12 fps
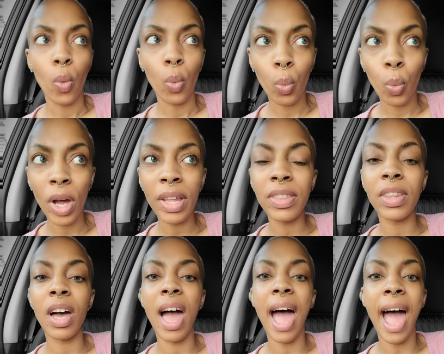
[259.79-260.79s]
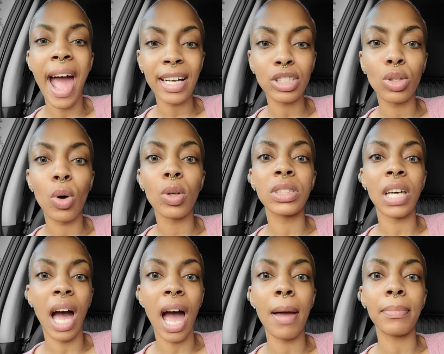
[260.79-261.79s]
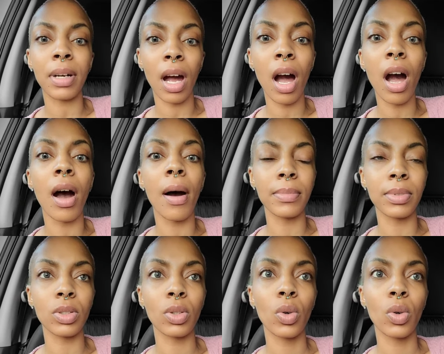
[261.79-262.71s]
when the actual time comes